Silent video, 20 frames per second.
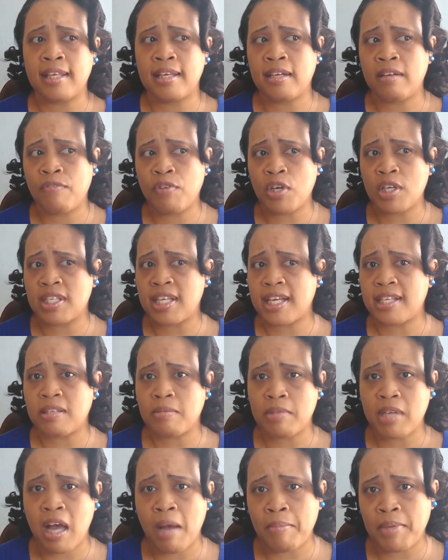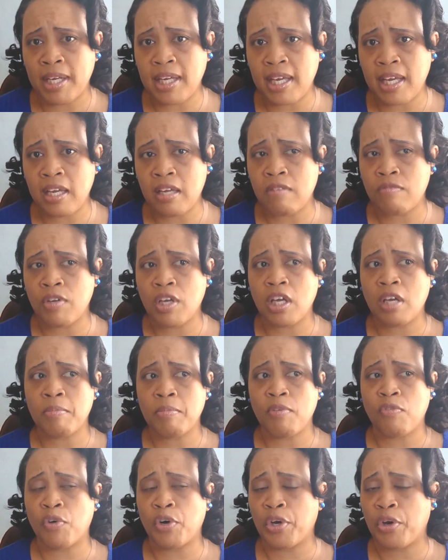then if you could take some time in the evening
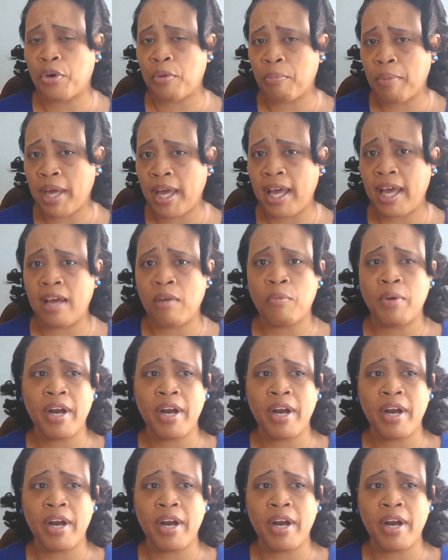before you go to bed,